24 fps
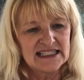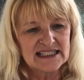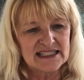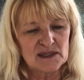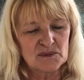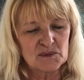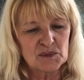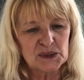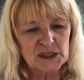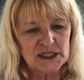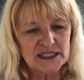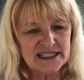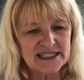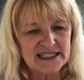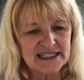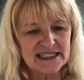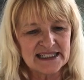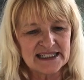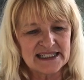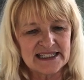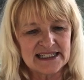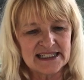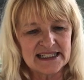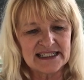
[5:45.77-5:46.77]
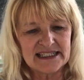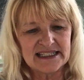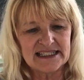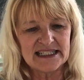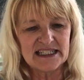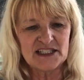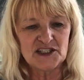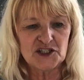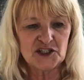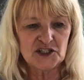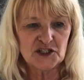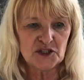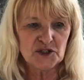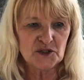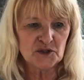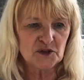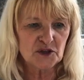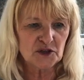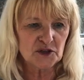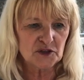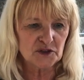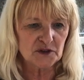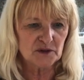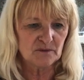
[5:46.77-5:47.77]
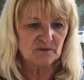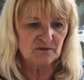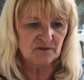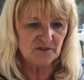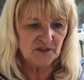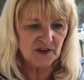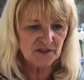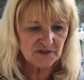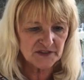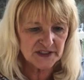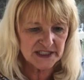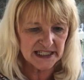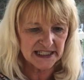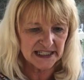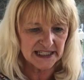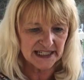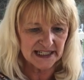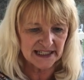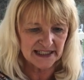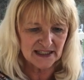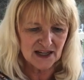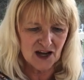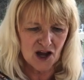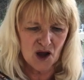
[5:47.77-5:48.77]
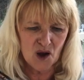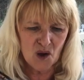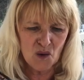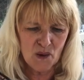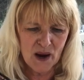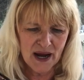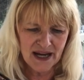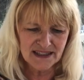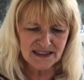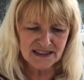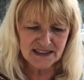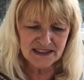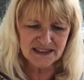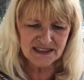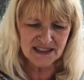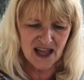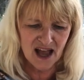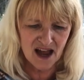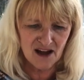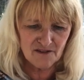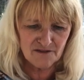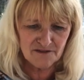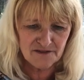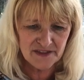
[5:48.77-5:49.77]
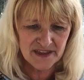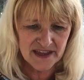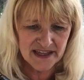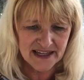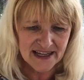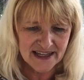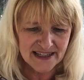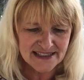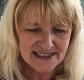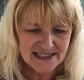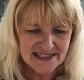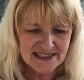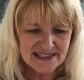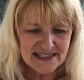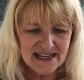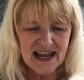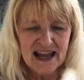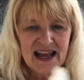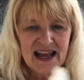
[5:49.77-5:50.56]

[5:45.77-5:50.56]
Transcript: Simplicity 6215. Oh, I love this.